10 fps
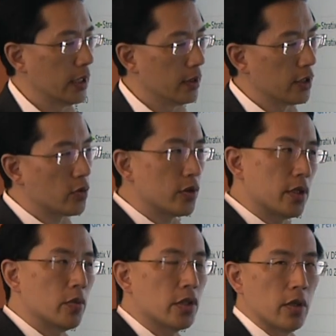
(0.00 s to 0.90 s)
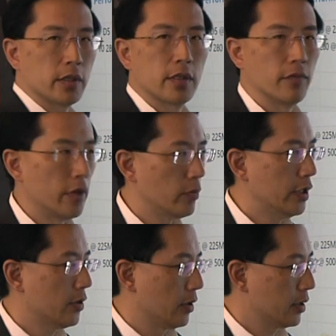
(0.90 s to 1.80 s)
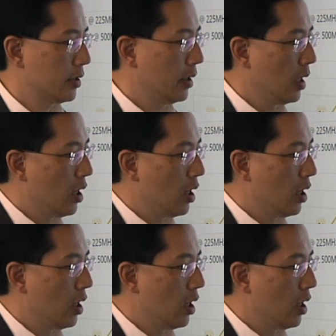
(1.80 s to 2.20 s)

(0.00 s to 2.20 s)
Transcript: And this was the results of their research.